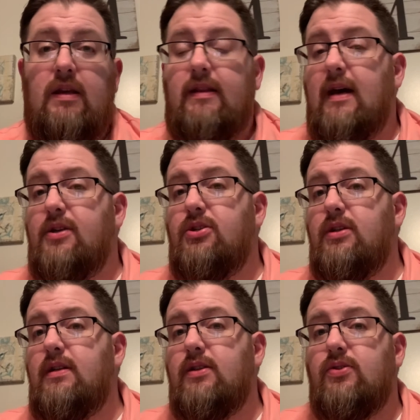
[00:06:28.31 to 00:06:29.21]
That
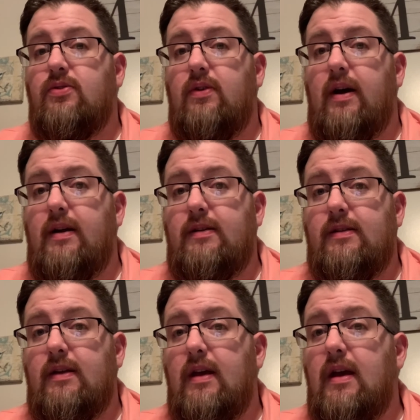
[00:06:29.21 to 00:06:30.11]
Jesus
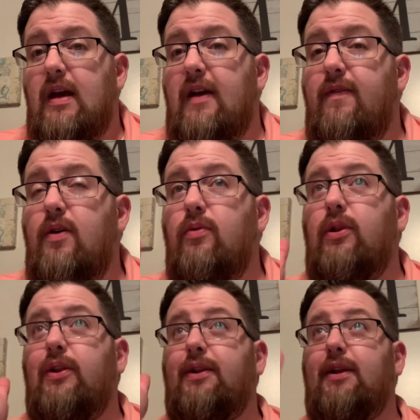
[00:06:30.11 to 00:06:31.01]
Christ, if you
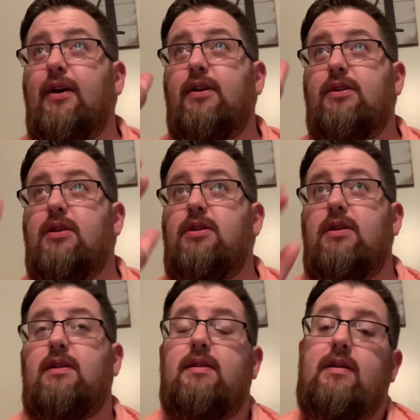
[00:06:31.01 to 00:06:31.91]
look to
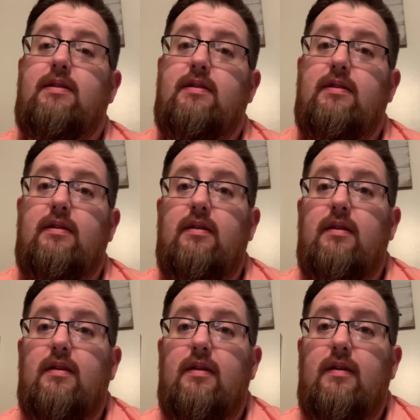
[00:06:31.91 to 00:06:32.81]
Jesus
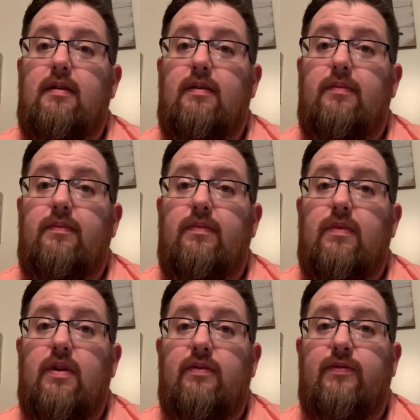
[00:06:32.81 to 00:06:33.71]

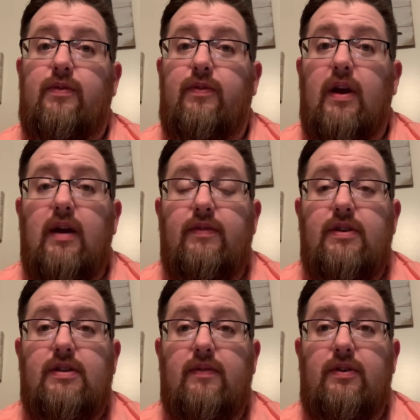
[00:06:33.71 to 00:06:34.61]
for
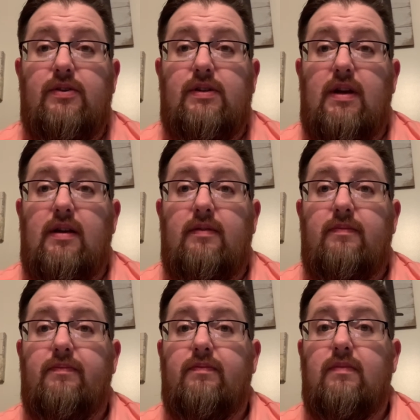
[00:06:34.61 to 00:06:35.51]
forgiveness of your sin,
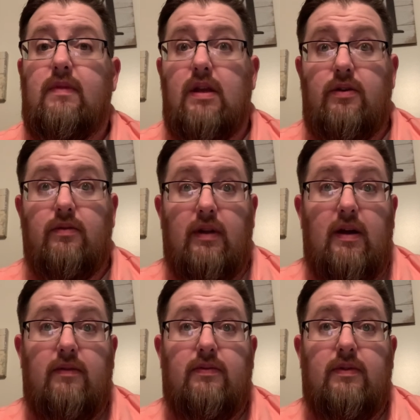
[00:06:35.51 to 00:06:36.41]
then you'll
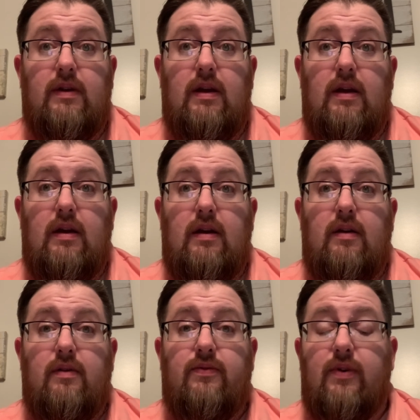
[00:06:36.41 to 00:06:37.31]
live
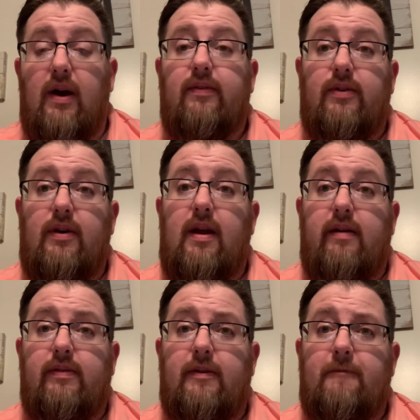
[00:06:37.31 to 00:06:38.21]
forever in
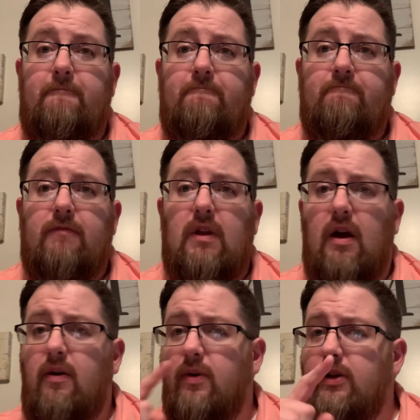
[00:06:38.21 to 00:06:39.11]
heaven.
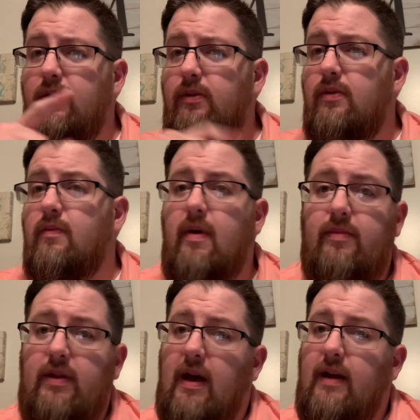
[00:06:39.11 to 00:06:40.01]
I want you to
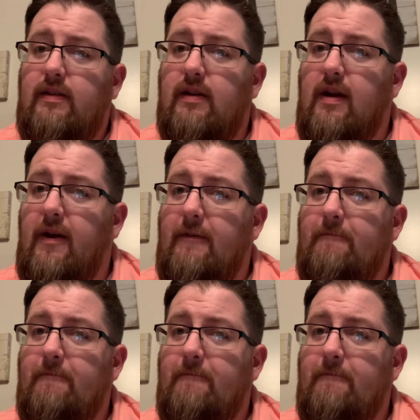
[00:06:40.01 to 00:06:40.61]
remember that tonight.